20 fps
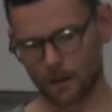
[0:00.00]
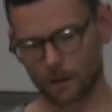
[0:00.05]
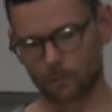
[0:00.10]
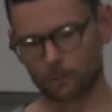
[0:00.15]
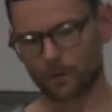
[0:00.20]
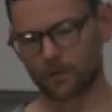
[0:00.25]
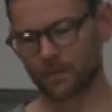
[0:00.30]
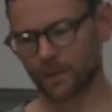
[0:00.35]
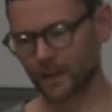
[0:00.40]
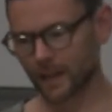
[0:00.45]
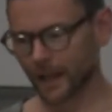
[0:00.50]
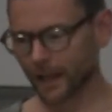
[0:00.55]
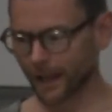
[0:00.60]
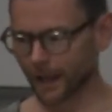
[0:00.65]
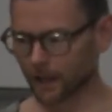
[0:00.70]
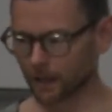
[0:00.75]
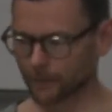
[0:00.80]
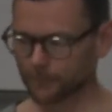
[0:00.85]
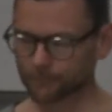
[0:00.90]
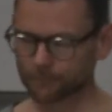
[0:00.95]
But then
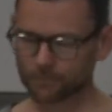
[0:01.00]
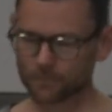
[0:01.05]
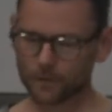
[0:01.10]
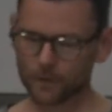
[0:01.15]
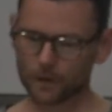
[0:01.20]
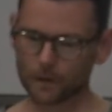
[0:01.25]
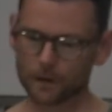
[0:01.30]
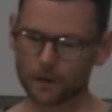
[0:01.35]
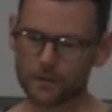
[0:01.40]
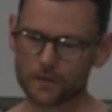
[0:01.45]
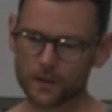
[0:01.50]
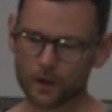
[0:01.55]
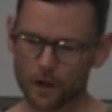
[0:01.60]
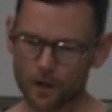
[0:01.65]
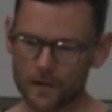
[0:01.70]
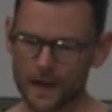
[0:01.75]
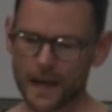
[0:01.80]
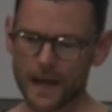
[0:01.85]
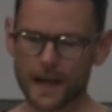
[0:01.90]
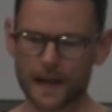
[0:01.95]
again, on the
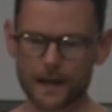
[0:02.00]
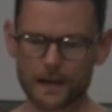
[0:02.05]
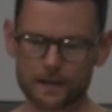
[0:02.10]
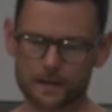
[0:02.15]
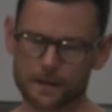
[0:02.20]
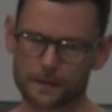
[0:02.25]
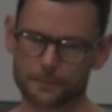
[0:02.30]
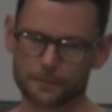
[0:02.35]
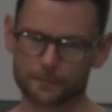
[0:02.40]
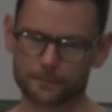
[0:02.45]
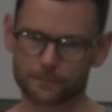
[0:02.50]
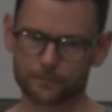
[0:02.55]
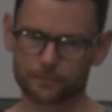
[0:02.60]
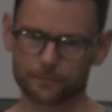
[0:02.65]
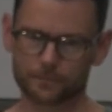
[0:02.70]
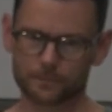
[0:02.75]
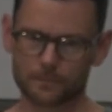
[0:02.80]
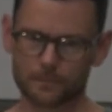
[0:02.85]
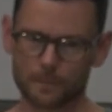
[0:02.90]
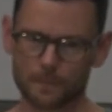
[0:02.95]
other hand,
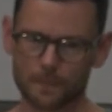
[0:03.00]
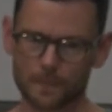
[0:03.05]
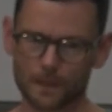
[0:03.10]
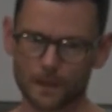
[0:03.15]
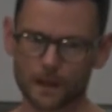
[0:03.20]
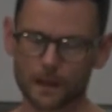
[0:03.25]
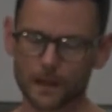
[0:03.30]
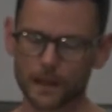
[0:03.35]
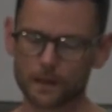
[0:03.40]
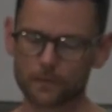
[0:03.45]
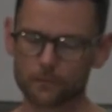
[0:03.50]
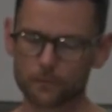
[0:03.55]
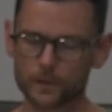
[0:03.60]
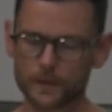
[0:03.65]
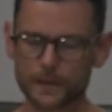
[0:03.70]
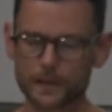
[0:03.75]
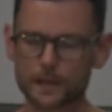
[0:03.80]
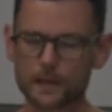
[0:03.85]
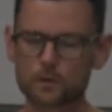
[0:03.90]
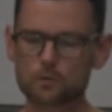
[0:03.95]
if
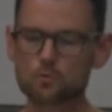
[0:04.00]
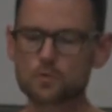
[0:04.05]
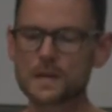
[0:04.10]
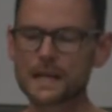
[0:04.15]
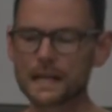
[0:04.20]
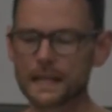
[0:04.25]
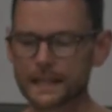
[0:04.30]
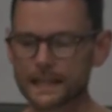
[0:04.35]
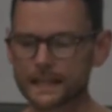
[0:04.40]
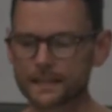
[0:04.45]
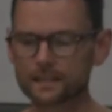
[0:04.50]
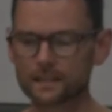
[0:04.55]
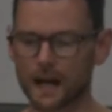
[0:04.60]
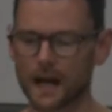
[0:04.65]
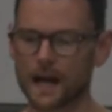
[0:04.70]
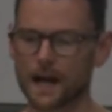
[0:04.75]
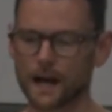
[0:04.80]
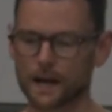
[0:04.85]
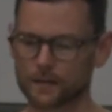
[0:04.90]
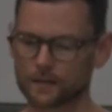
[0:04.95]
we release
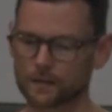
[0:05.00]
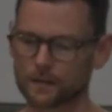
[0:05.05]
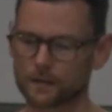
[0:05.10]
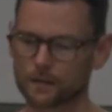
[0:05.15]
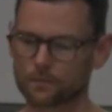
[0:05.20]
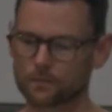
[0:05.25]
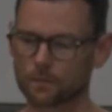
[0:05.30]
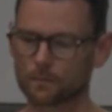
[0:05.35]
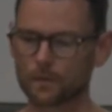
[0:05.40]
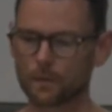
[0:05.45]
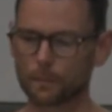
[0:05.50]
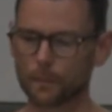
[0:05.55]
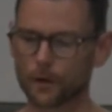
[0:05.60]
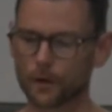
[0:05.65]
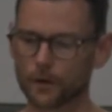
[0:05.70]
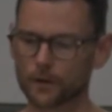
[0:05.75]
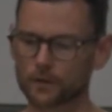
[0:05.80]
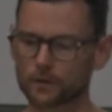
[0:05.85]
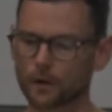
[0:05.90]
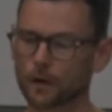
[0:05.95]
art from the
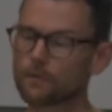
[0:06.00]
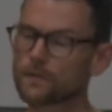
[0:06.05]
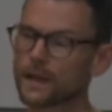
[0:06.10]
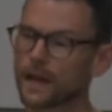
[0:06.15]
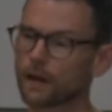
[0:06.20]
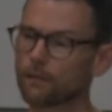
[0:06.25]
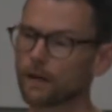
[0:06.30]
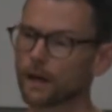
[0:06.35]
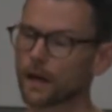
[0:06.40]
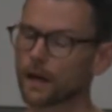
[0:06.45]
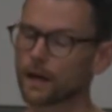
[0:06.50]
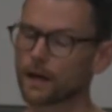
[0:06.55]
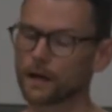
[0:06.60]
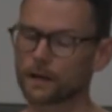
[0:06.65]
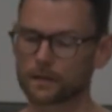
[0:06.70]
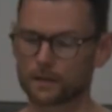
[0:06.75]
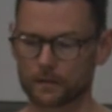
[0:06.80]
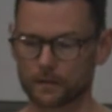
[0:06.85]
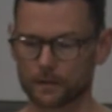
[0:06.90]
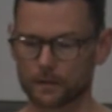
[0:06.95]
burden of the
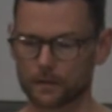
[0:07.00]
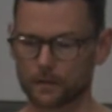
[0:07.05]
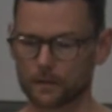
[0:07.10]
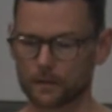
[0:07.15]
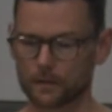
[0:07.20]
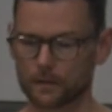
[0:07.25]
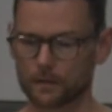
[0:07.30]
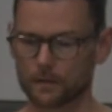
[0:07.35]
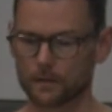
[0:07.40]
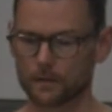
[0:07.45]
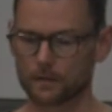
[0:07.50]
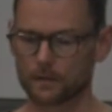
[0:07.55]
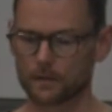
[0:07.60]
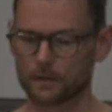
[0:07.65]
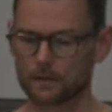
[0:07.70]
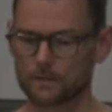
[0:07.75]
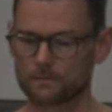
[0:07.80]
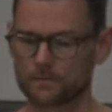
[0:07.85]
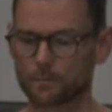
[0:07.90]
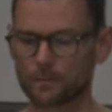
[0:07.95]
avant-garde,
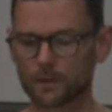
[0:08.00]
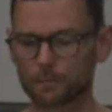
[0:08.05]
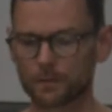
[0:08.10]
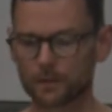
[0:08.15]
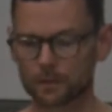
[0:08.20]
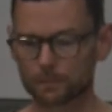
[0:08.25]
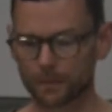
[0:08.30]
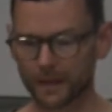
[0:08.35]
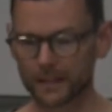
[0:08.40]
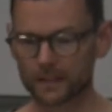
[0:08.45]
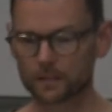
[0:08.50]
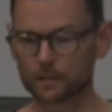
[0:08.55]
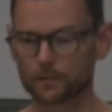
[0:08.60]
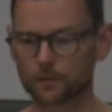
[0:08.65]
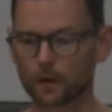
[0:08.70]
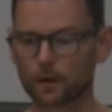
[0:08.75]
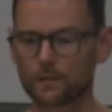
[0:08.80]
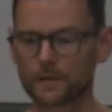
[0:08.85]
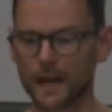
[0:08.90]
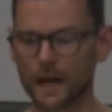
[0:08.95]
from the
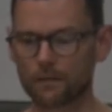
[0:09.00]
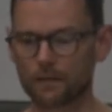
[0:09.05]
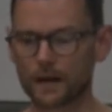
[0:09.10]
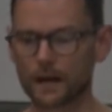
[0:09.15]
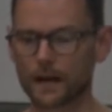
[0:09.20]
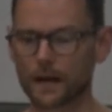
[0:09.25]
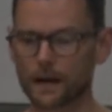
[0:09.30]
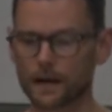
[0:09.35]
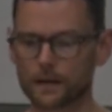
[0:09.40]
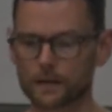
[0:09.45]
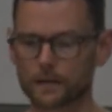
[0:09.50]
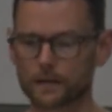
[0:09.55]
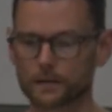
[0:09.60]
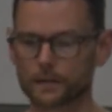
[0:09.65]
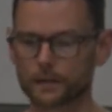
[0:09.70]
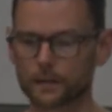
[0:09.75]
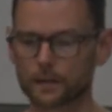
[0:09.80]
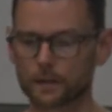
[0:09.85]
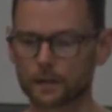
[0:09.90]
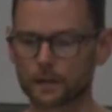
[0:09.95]
perspective of the avant-garde,
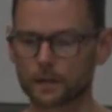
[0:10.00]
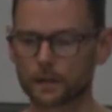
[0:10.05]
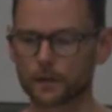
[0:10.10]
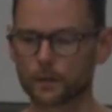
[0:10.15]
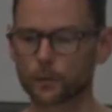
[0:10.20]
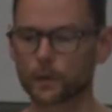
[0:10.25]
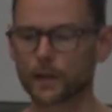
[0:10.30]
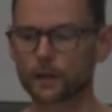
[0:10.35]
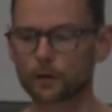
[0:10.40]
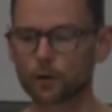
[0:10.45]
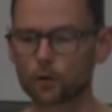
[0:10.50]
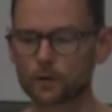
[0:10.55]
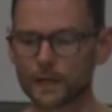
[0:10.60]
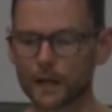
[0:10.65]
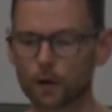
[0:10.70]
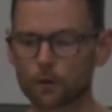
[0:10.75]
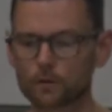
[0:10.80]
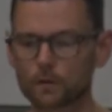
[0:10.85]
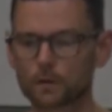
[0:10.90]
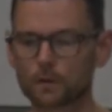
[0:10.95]
we are
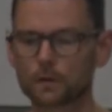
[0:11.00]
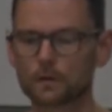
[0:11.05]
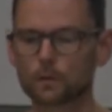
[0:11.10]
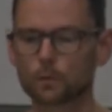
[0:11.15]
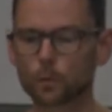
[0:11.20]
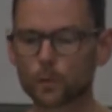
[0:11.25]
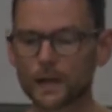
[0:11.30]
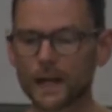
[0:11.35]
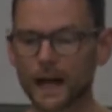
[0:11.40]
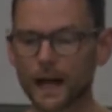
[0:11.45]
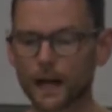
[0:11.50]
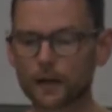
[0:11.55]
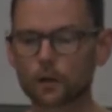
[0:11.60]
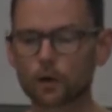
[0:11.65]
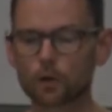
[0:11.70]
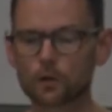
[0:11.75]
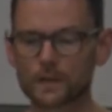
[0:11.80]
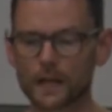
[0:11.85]
no